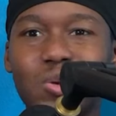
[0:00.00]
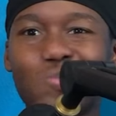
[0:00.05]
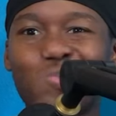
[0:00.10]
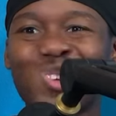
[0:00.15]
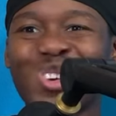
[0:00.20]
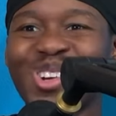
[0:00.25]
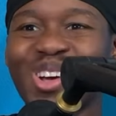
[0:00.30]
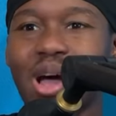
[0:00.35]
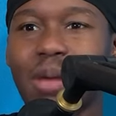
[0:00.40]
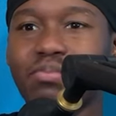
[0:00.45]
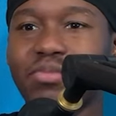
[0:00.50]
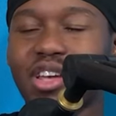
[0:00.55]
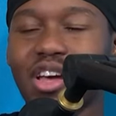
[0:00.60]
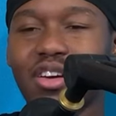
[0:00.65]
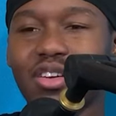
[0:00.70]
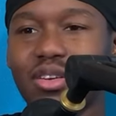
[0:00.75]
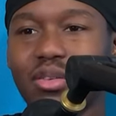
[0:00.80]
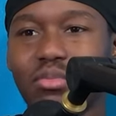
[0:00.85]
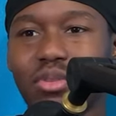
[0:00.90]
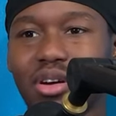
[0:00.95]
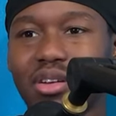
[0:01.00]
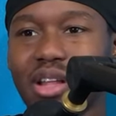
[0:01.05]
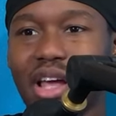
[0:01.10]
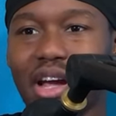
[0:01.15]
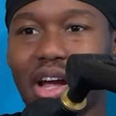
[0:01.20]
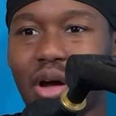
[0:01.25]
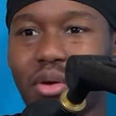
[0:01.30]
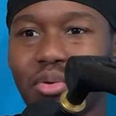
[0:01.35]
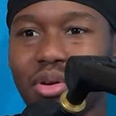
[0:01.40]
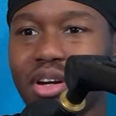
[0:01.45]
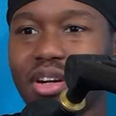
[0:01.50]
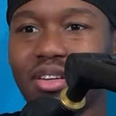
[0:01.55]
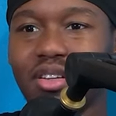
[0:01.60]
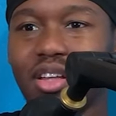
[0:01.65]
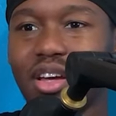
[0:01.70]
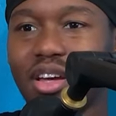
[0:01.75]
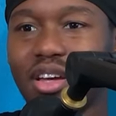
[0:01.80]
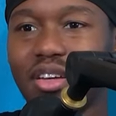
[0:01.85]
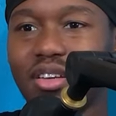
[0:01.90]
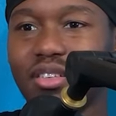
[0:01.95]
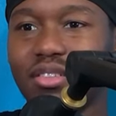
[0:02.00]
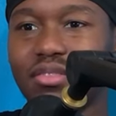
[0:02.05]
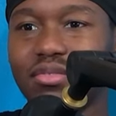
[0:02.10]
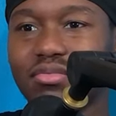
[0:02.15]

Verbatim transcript: bro. I'm telling you, bro. Like I wouldn't like.